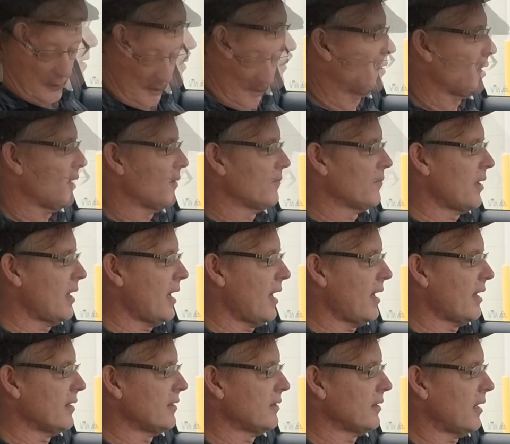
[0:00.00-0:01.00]
Okay,
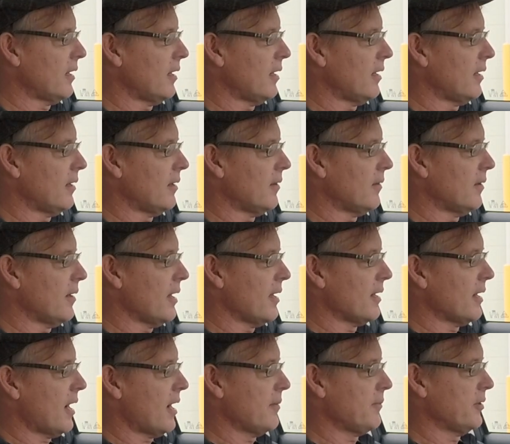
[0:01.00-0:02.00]
and
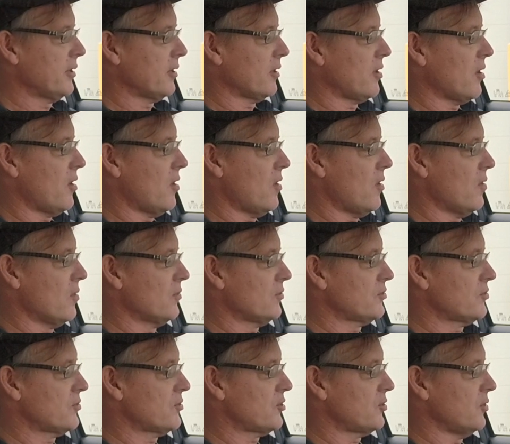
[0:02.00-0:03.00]
I'm going to go
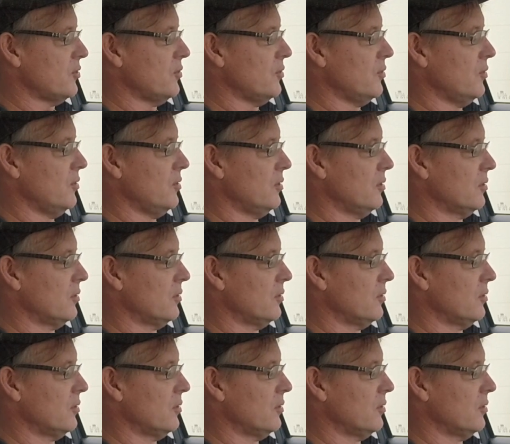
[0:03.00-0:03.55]
to